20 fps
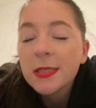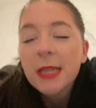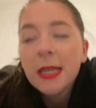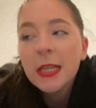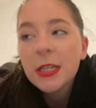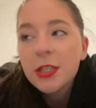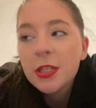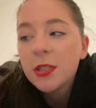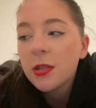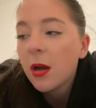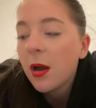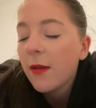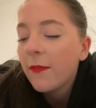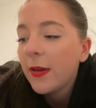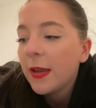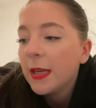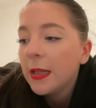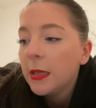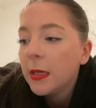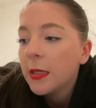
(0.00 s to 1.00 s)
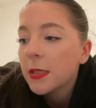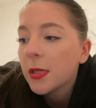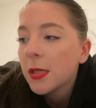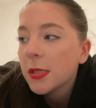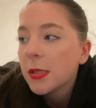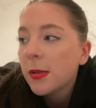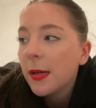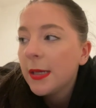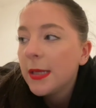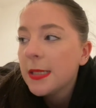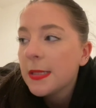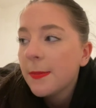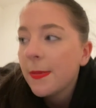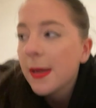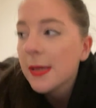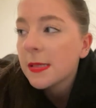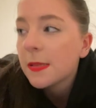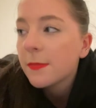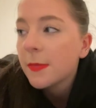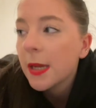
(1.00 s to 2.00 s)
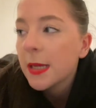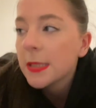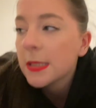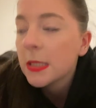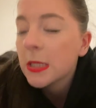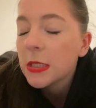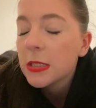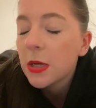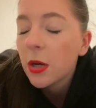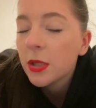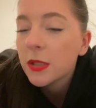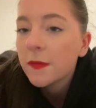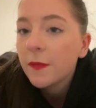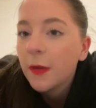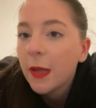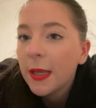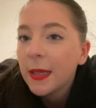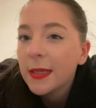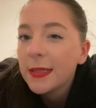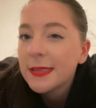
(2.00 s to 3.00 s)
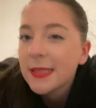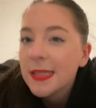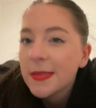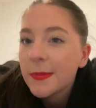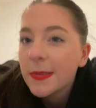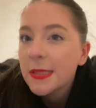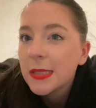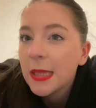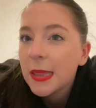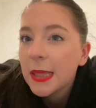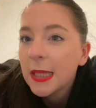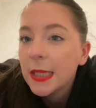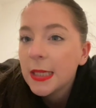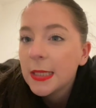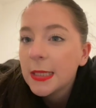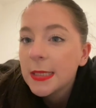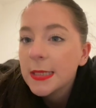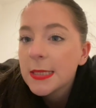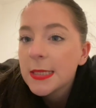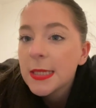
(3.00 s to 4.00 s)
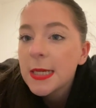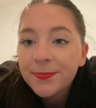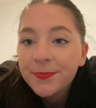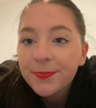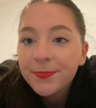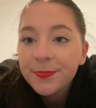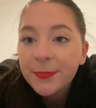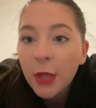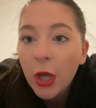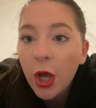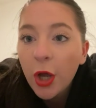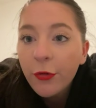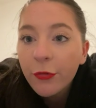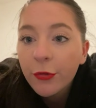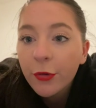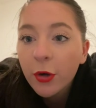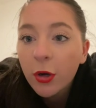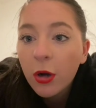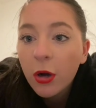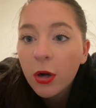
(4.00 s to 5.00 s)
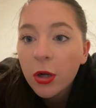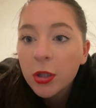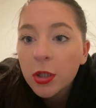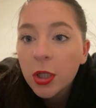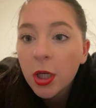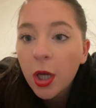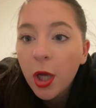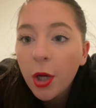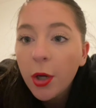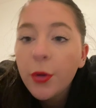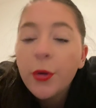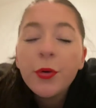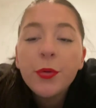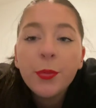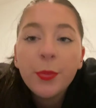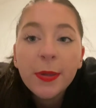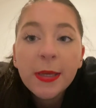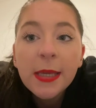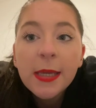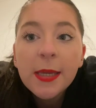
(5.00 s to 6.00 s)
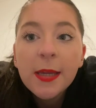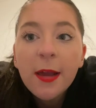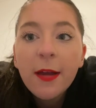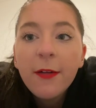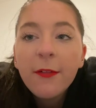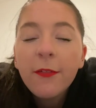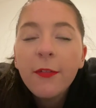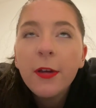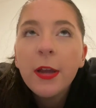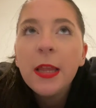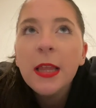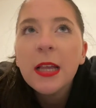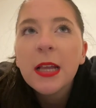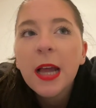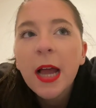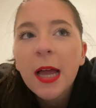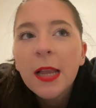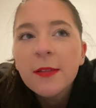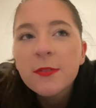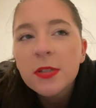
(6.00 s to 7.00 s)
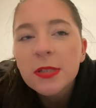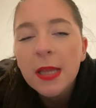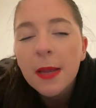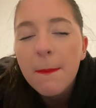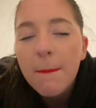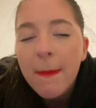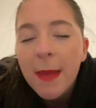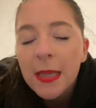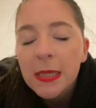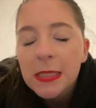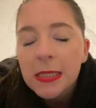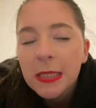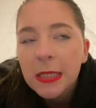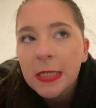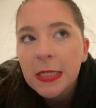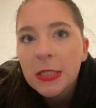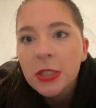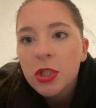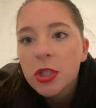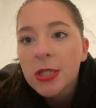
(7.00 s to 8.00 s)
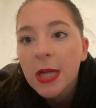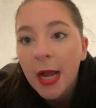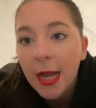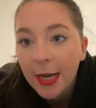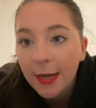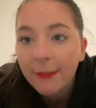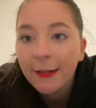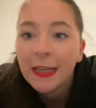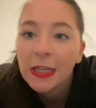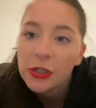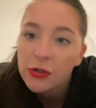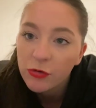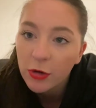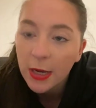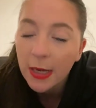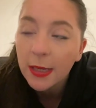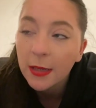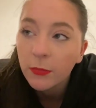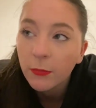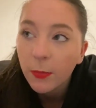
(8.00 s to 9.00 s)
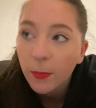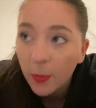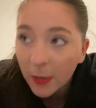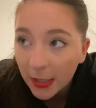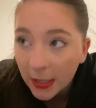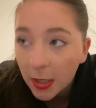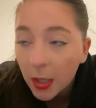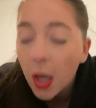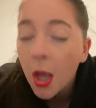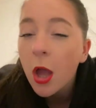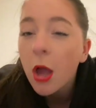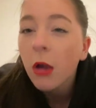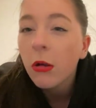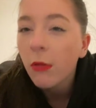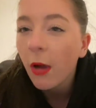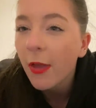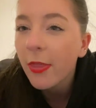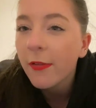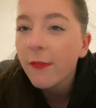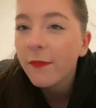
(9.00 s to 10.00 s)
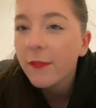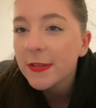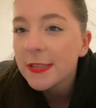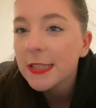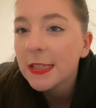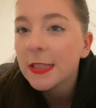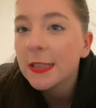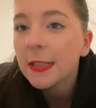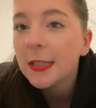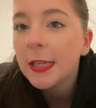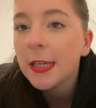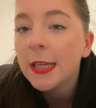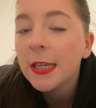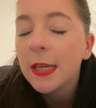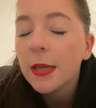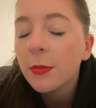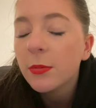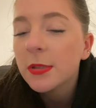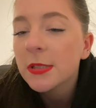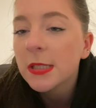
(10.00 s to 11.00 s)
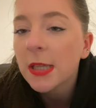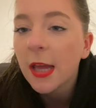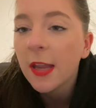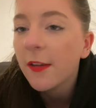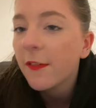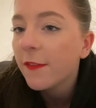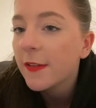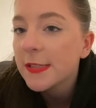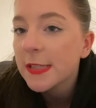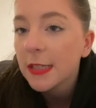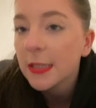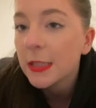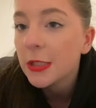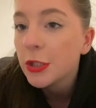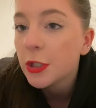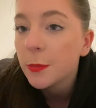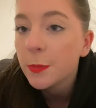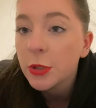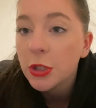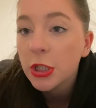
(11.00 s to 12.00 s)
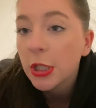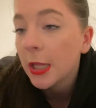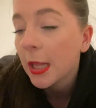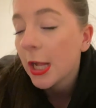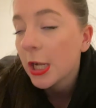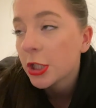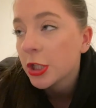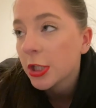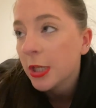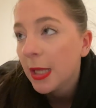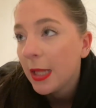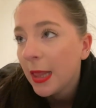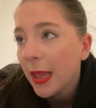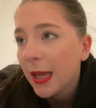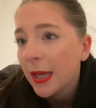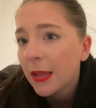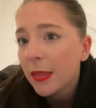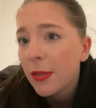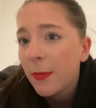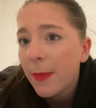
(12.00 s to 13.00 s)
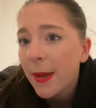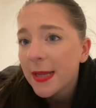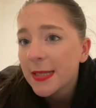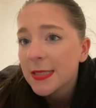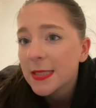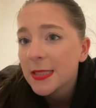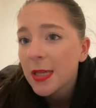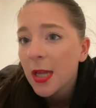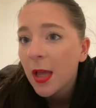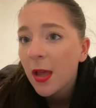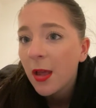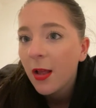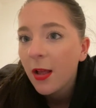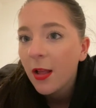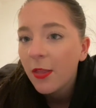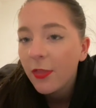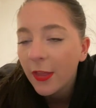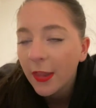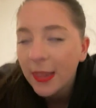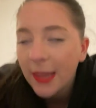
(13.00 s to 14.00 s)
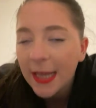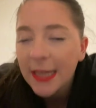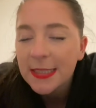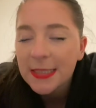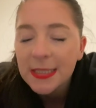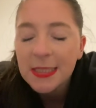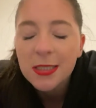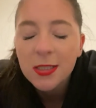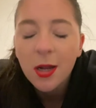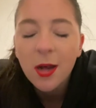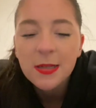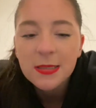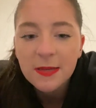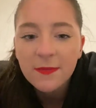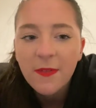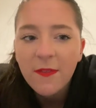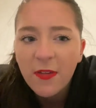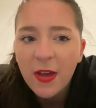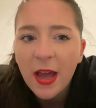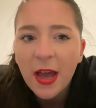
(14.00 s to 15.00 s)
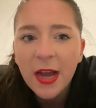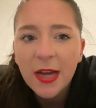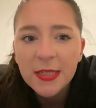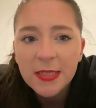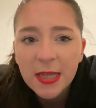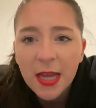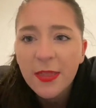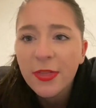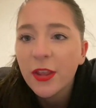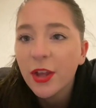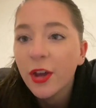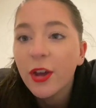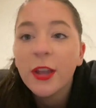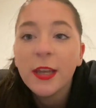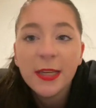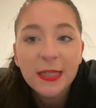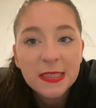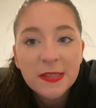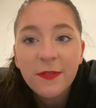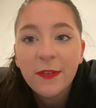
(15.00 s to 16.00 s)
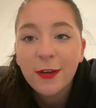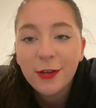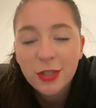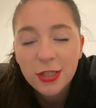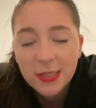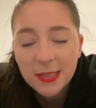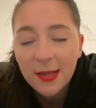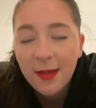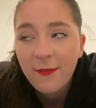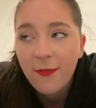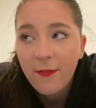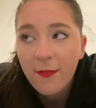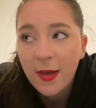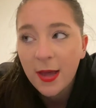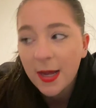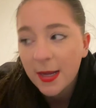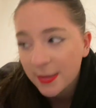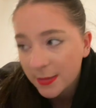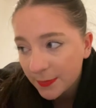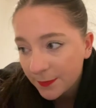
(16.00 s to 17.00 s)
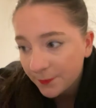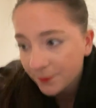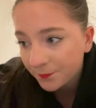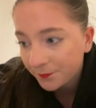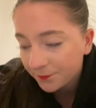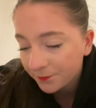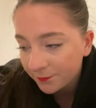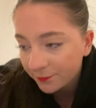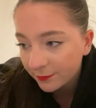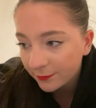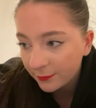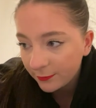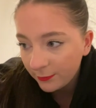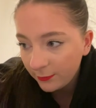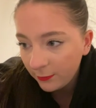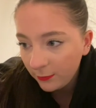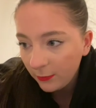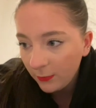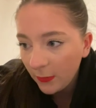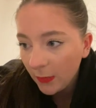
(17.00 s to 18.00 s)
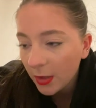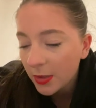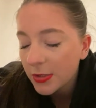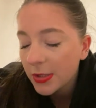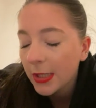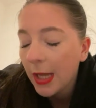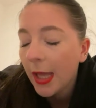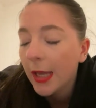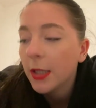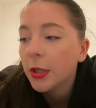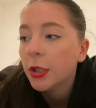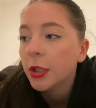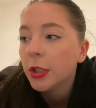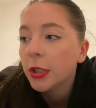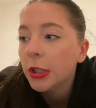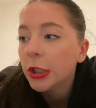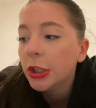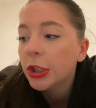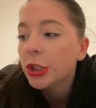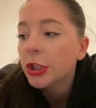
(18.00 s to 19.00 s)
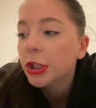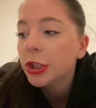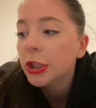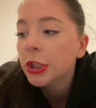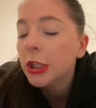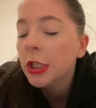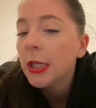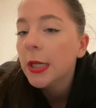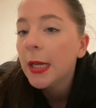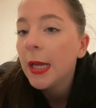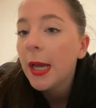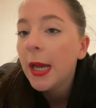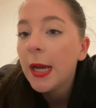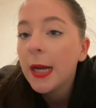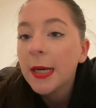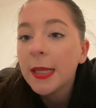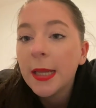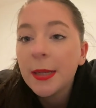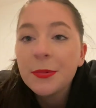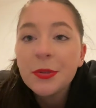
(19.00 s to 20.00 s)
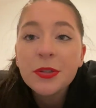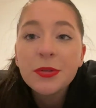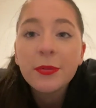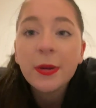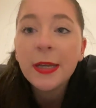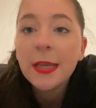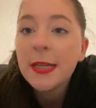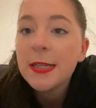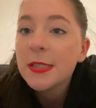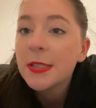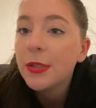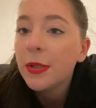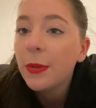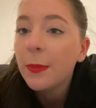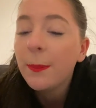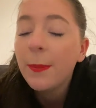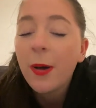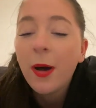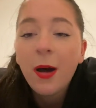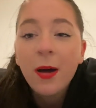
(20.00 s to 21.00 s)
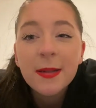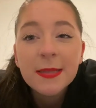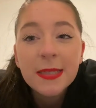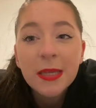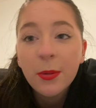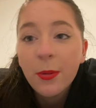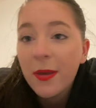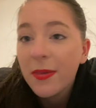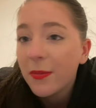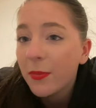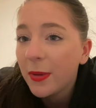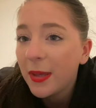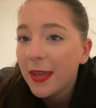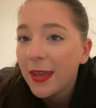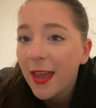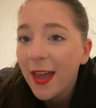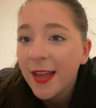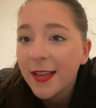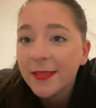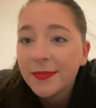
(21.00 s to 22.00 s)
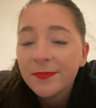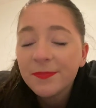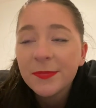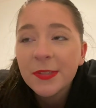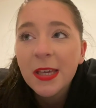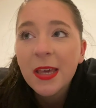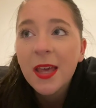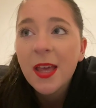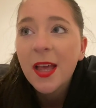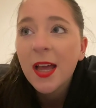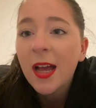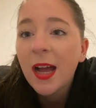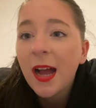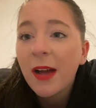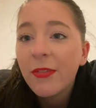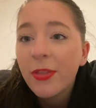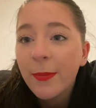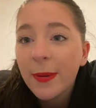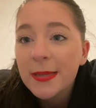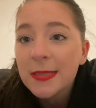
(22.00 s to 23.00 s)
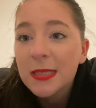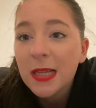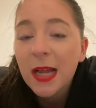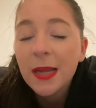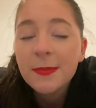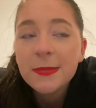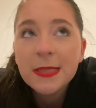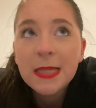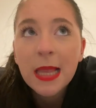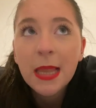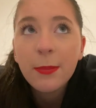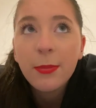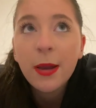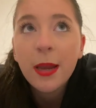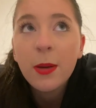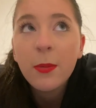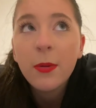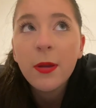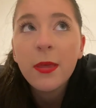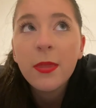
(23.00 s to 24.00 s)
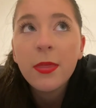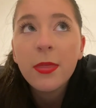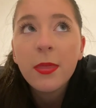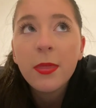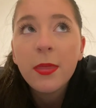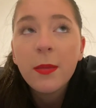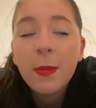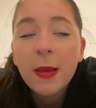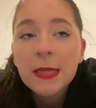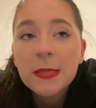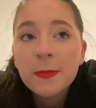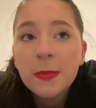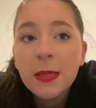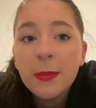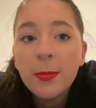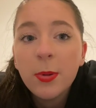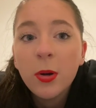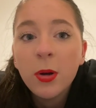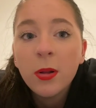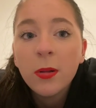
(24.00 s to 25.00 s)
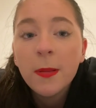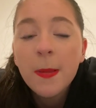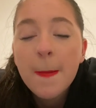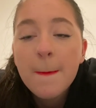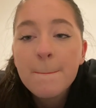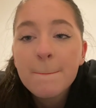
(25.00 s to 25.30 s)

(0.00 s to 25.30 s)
I literally don't have any leotards, so I need to buy some nice leotards for like assessments and things. Overall, a good week. A really kind of just like mentally tiring and draining week rather than physically. It was kind of physically super chill actually, like the best, the latest starts I've ever had and the earliest finishes that I've ever had. So kind of lush and I'm just ready to party away the weekend, have the best time, celebrate with the best people,